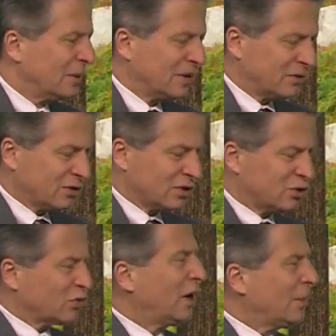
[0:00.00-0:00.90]
But if there's a
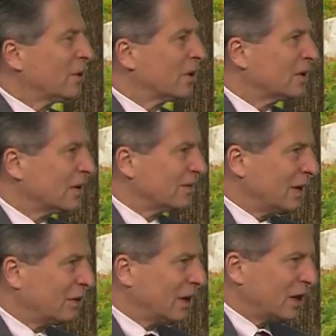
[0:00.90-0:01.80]
tremor in the
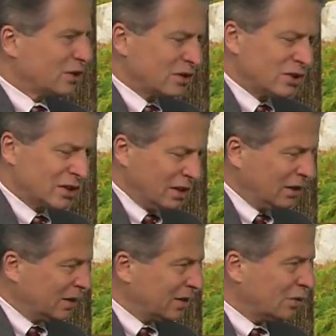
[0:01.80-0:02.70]
foundation, just a
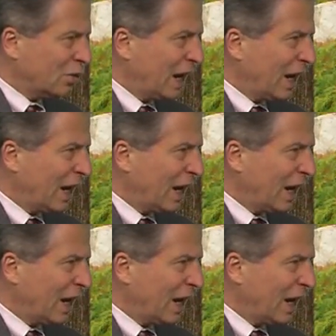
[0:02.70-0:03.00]
little